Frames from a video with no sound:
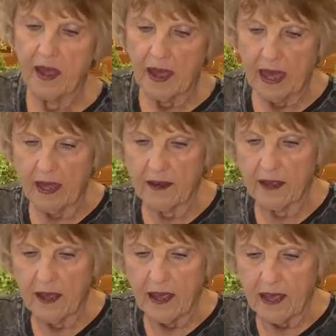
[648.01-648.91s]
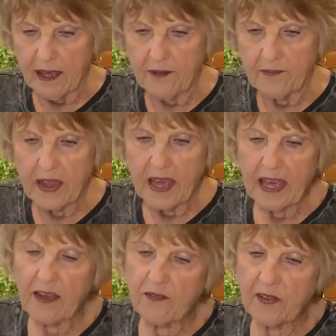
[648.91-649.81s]
And
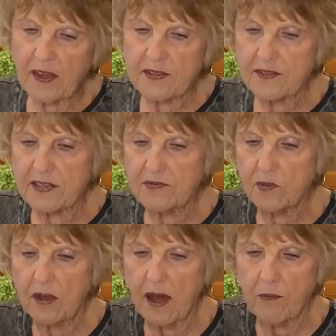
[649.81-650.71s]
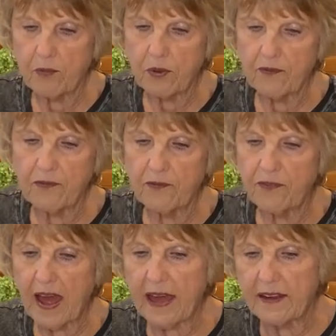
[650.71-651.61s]
even this, this one I'll put
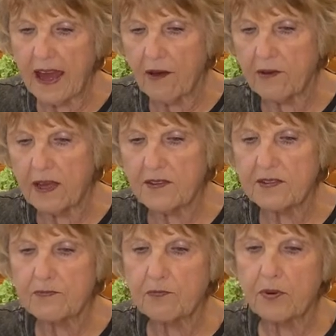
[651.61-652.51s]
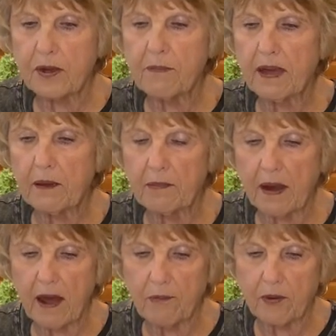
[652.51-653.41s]
flat down. It's pretty big, but
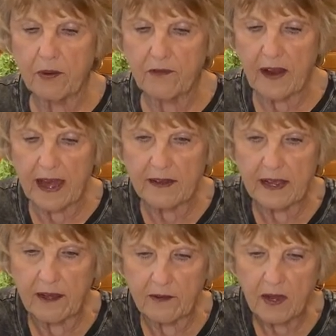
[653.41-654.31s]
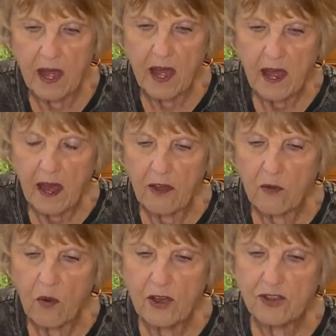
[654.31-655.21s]
I'll put it flat down.
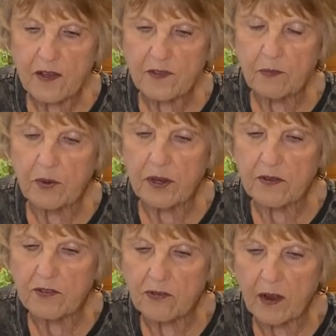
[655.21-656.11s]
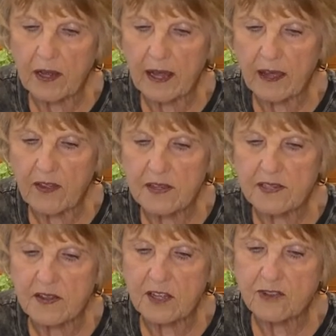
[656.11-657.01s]
Otherwise, you have to put it straight like
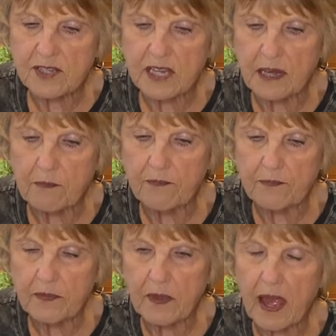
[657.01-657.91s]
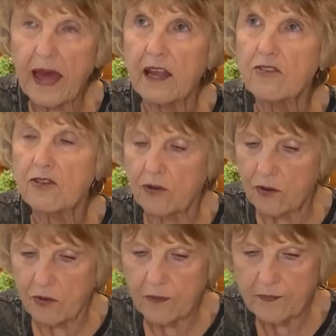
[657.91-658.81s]
this and then just keep adding
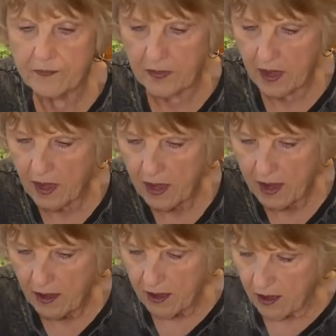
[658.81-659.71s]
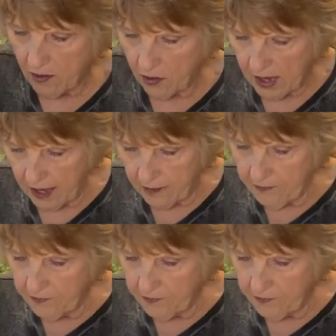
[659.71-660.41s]
two. Okay.